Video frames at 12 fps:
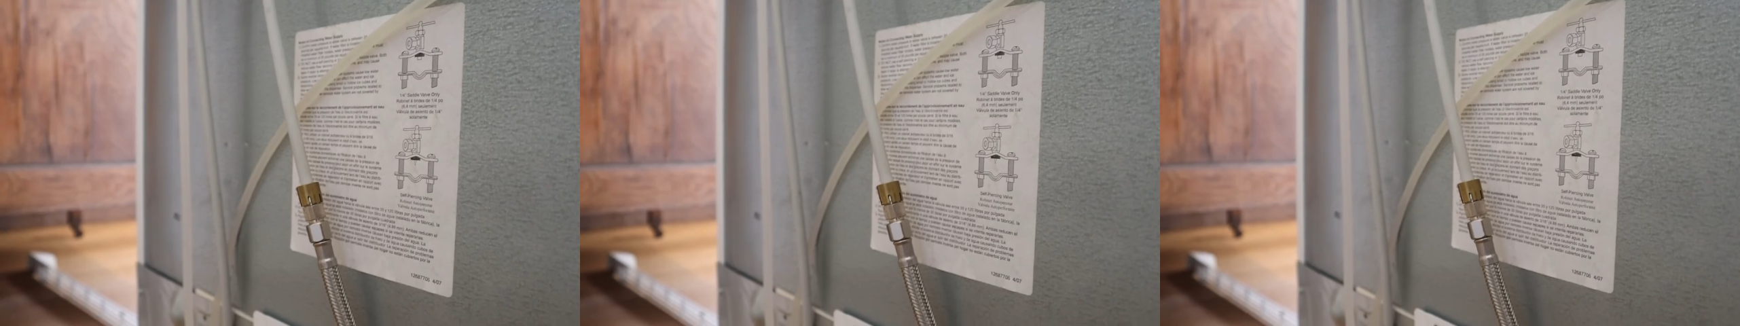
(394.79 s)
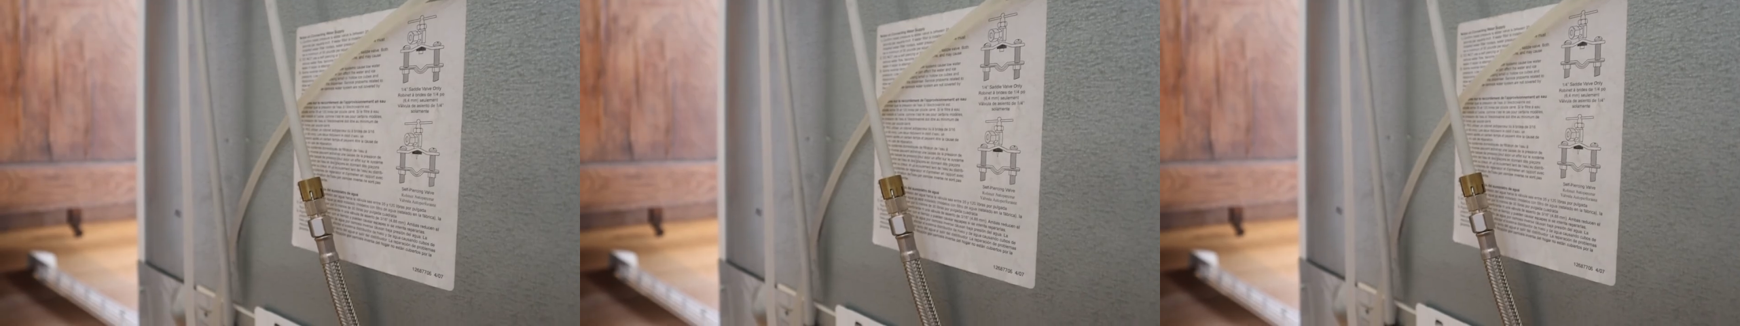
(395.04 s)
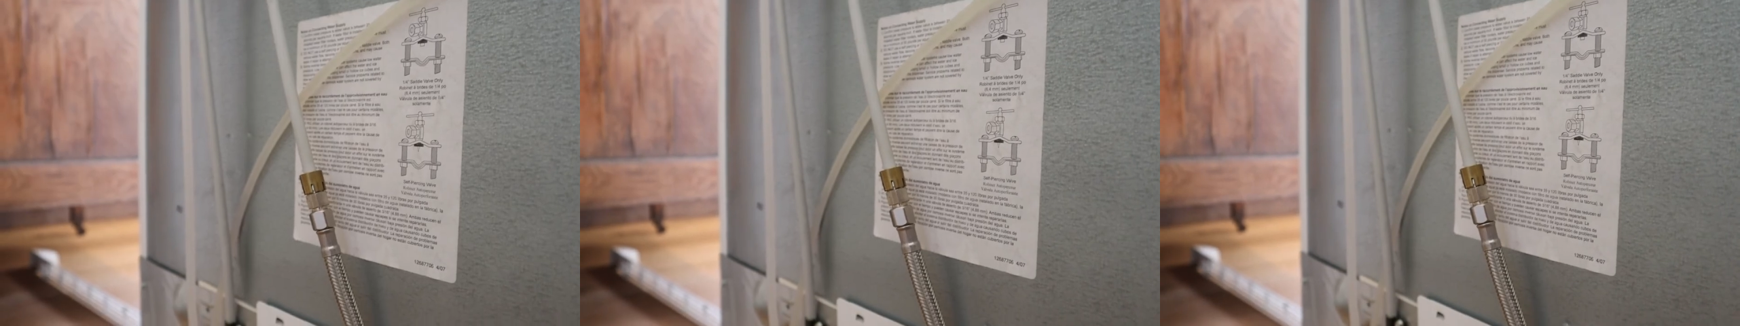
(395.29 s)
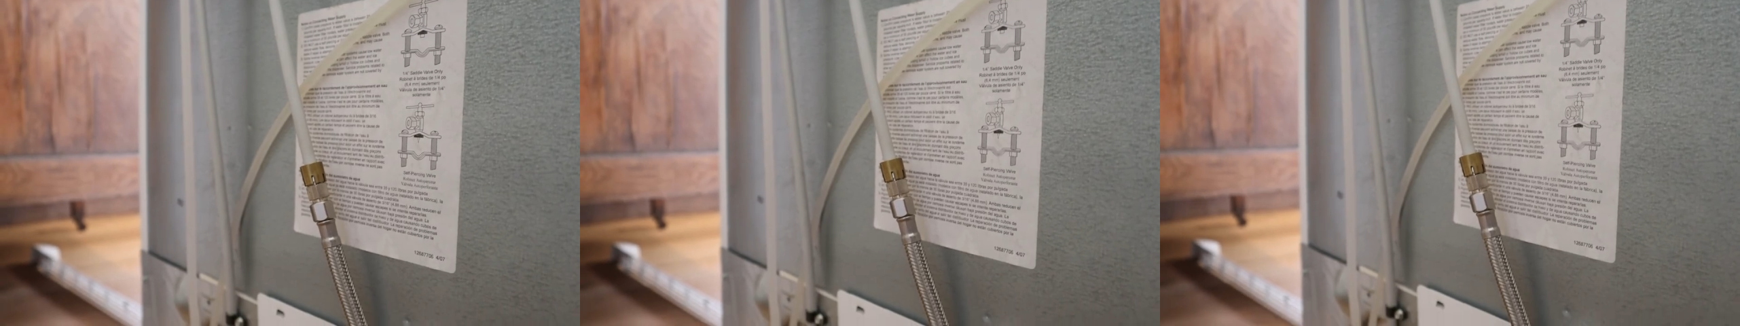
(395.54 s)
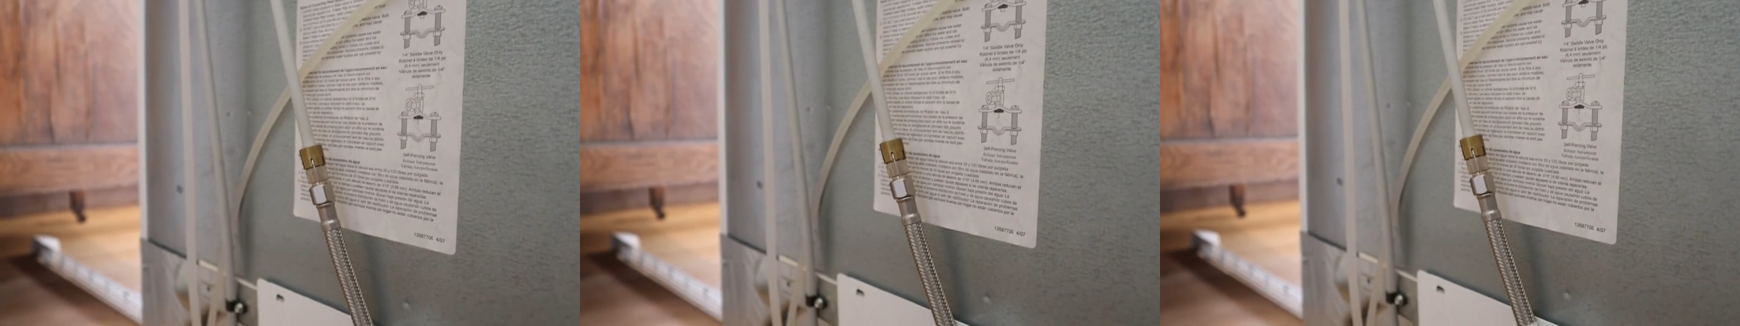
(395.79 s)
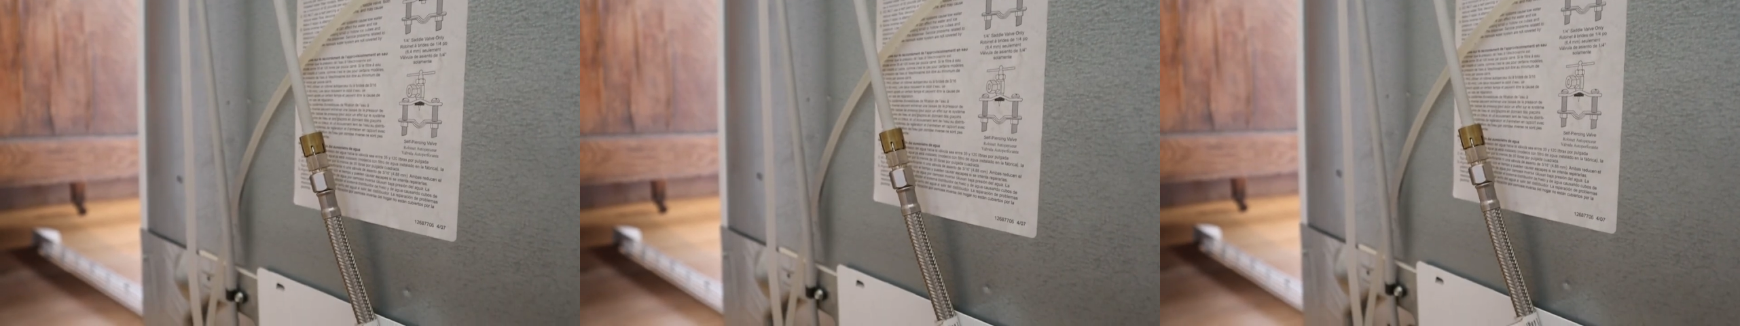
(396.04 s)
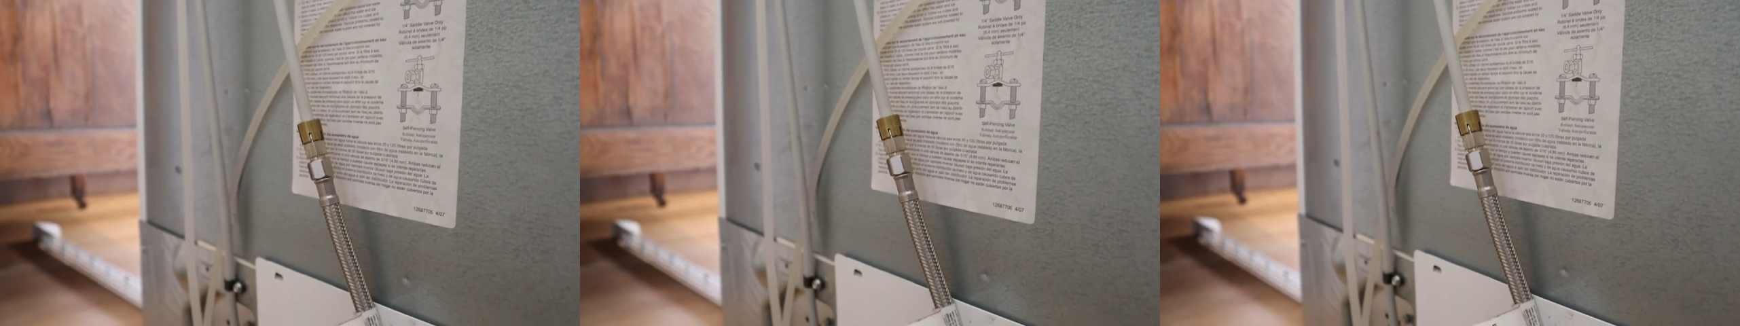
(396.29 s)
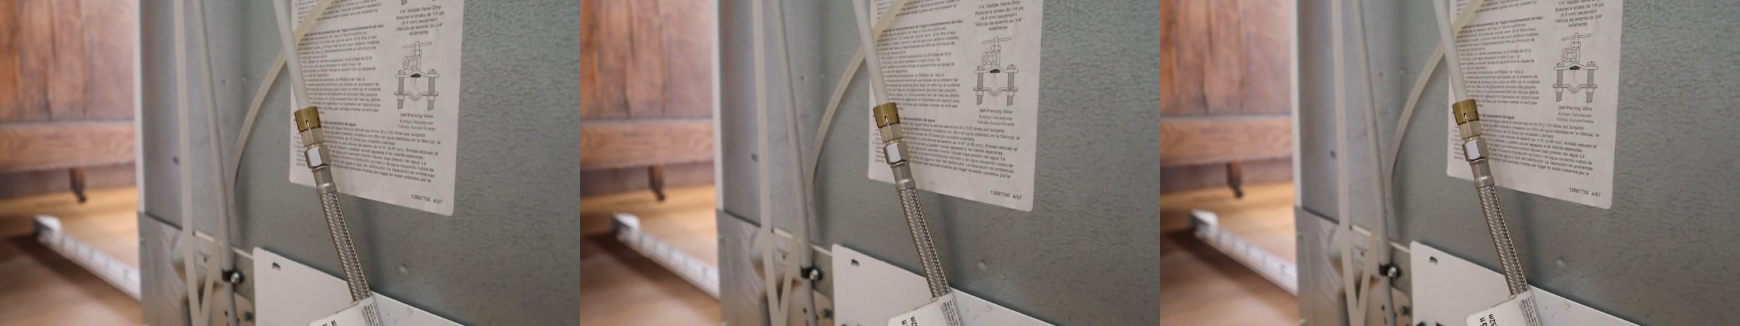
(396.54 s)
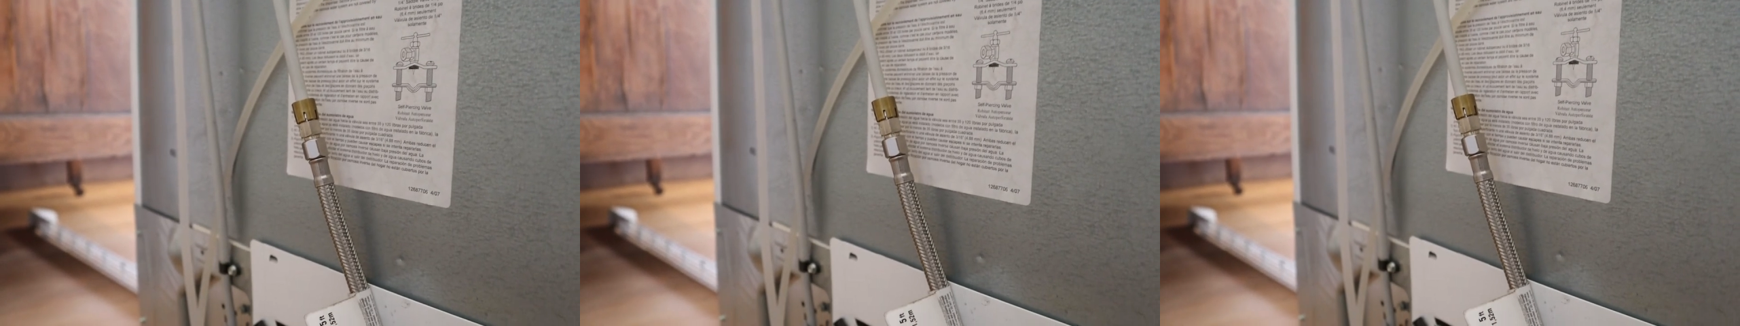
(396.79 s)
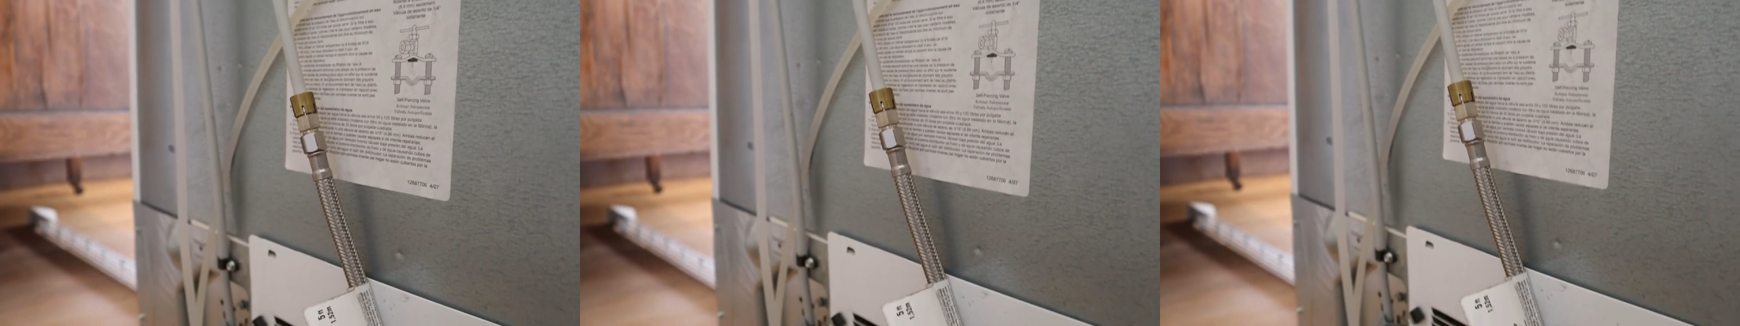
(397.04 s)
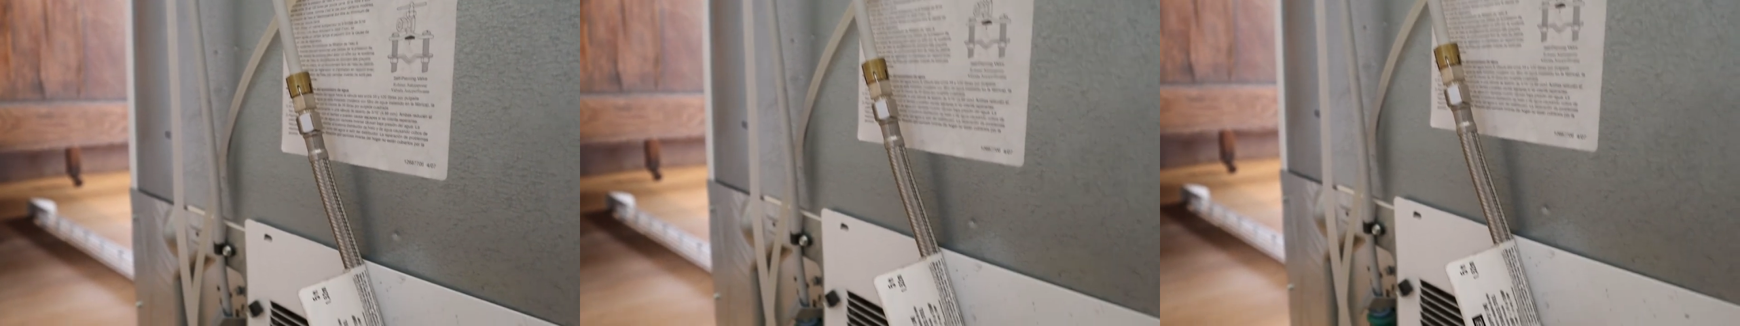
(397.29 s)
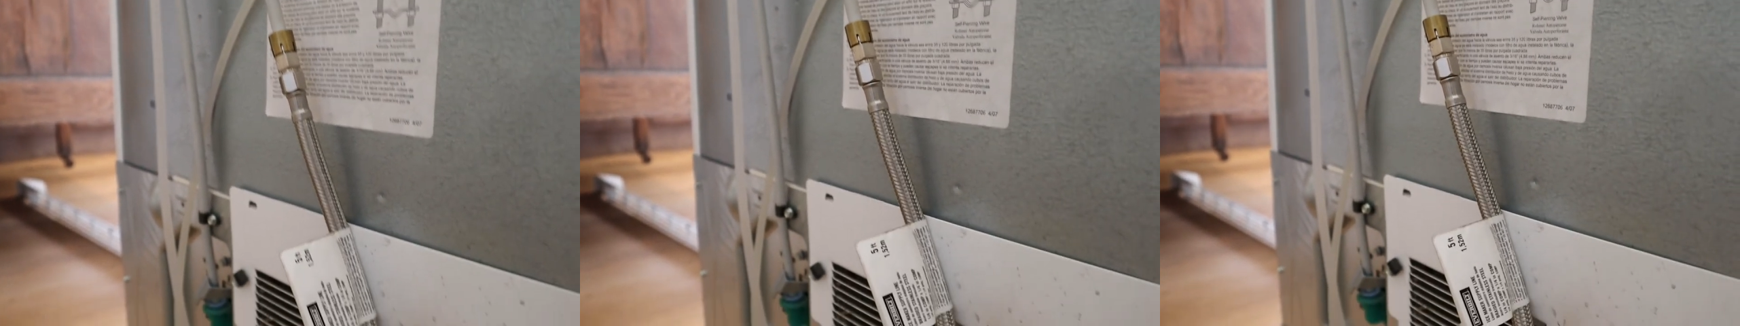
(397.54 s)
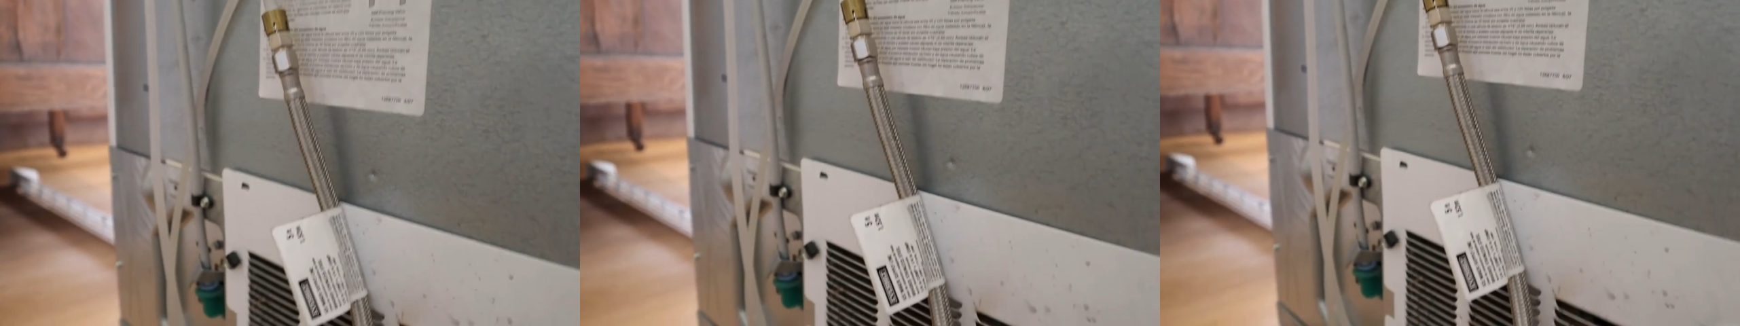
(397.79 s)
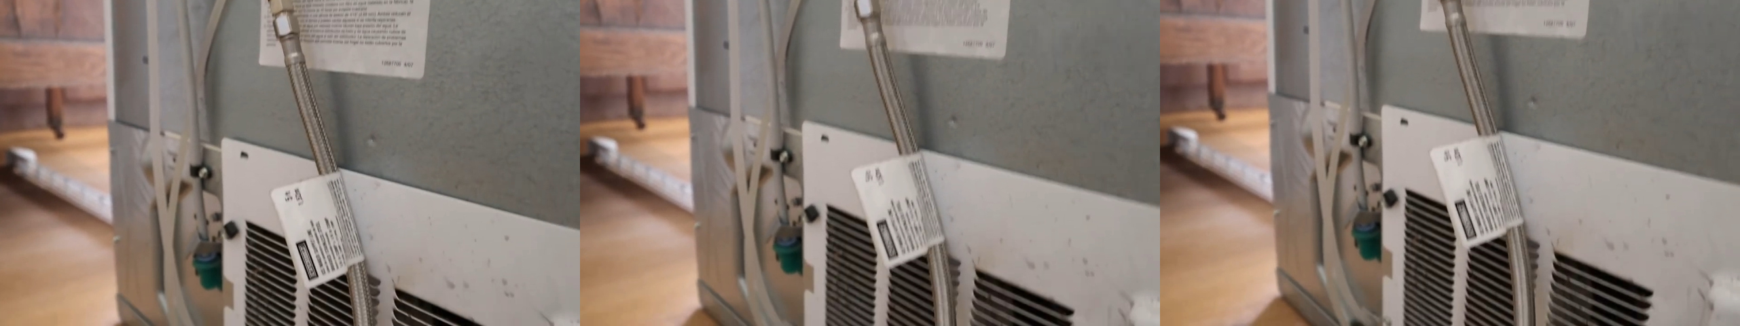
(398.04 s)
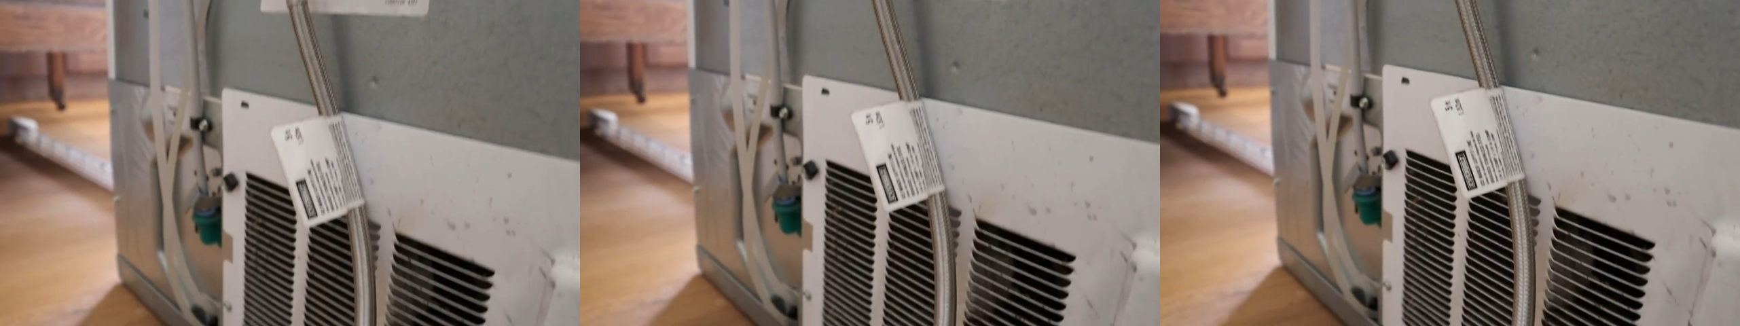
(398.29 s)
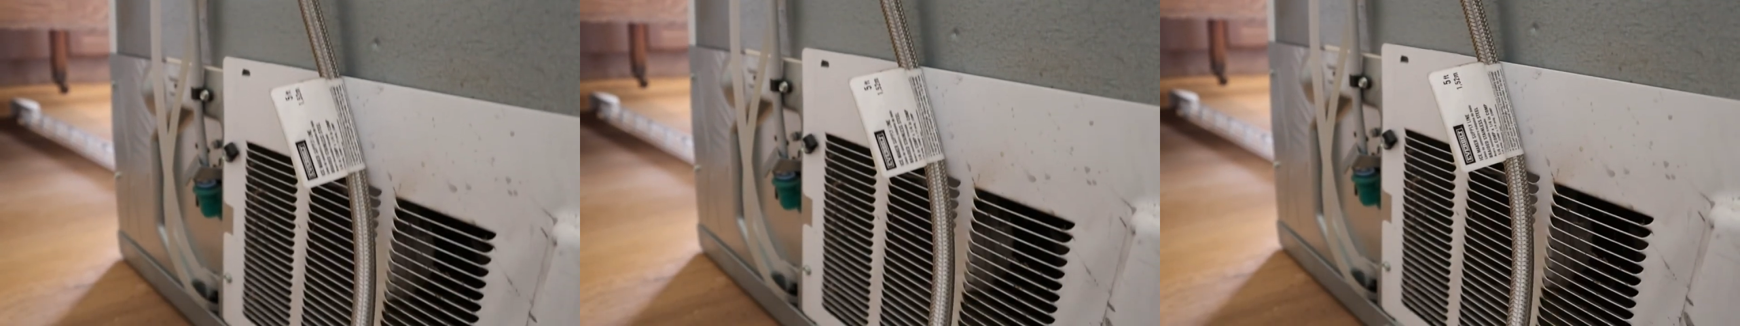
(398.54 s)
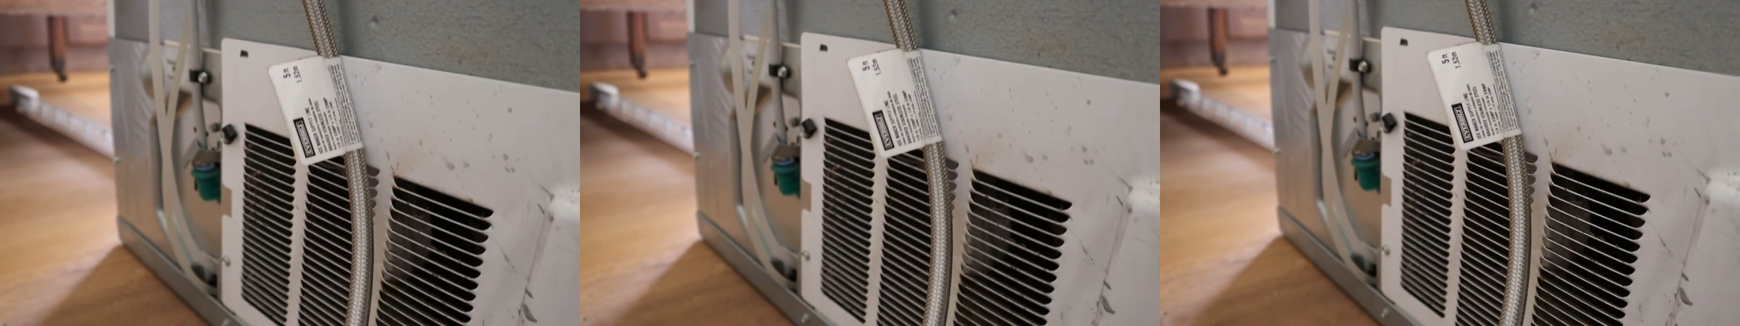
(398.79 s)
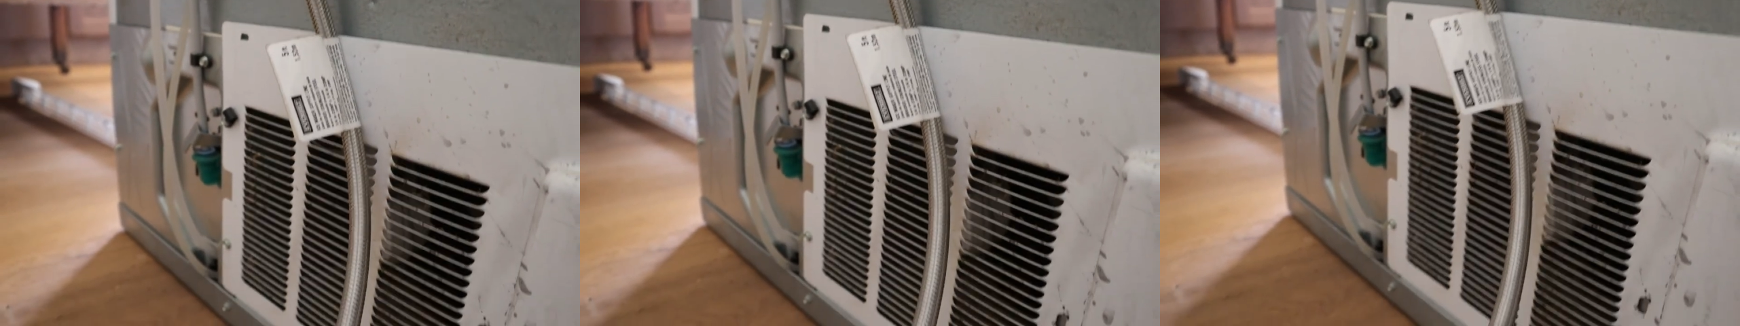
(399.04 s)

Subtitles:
[unreadable: no face in view]